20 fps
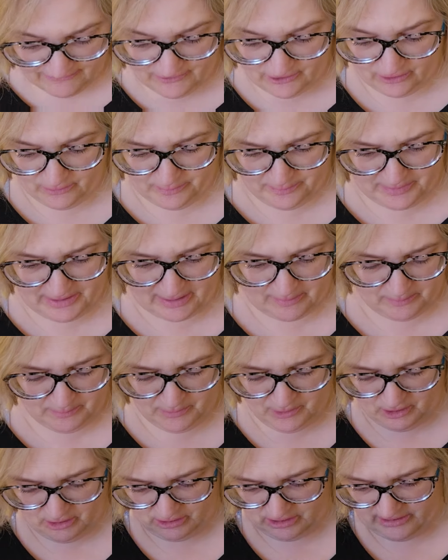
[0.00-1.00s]
fur being
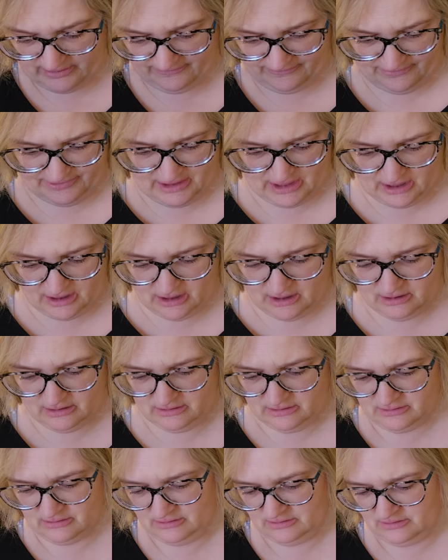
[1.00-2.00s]
part of the
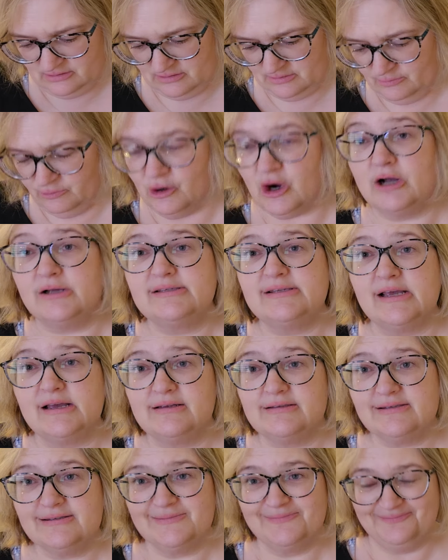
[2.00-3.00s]

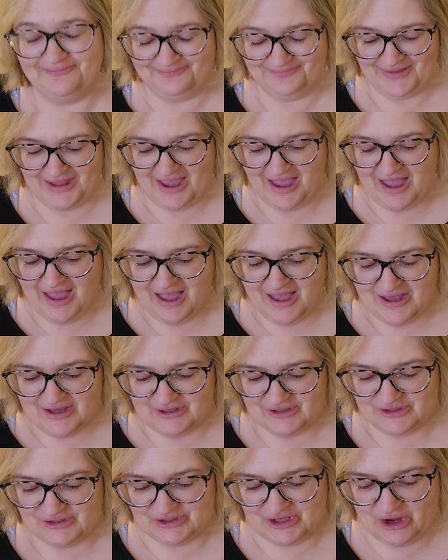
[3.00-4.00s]
process.
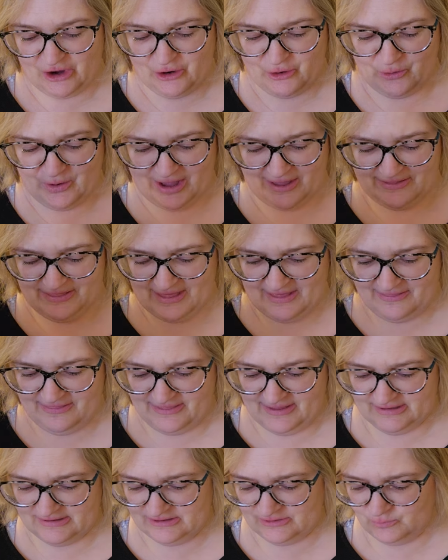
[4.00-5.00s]
So, and then
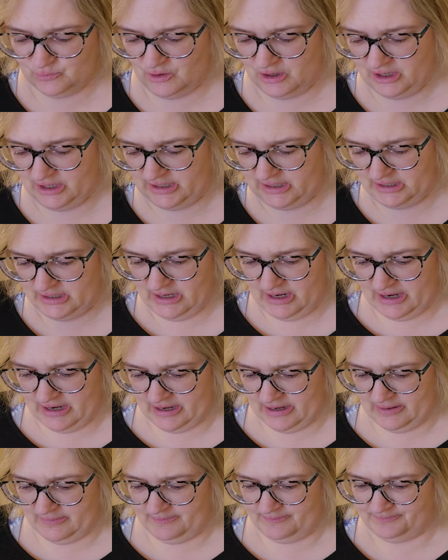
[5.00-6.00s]
this one
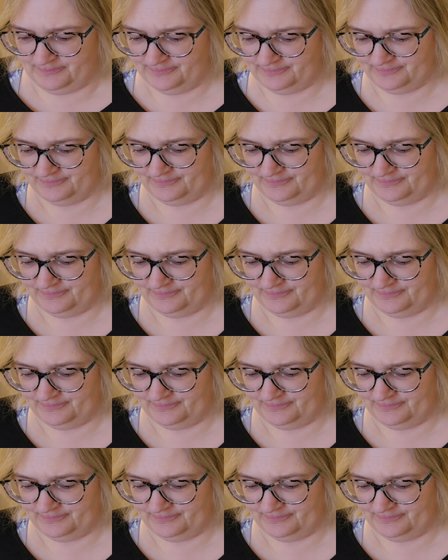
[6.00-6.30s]
um,